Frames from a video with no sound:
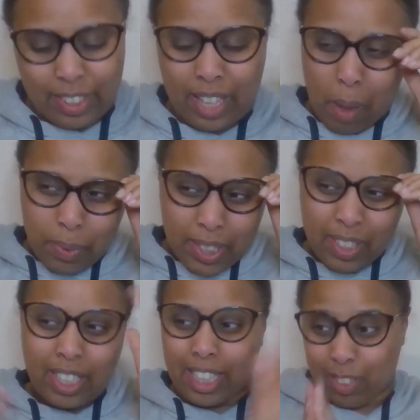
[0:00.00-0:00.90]
So the
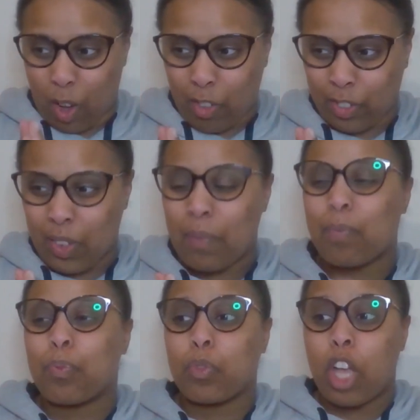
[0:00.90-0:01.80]
episode kicks off
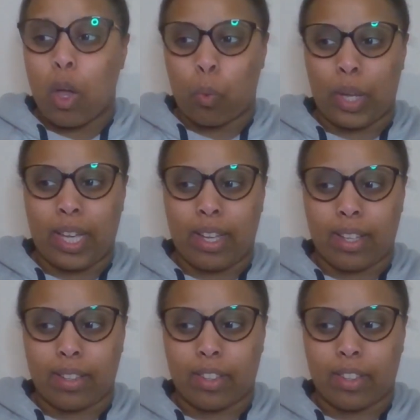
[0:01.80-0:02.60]
with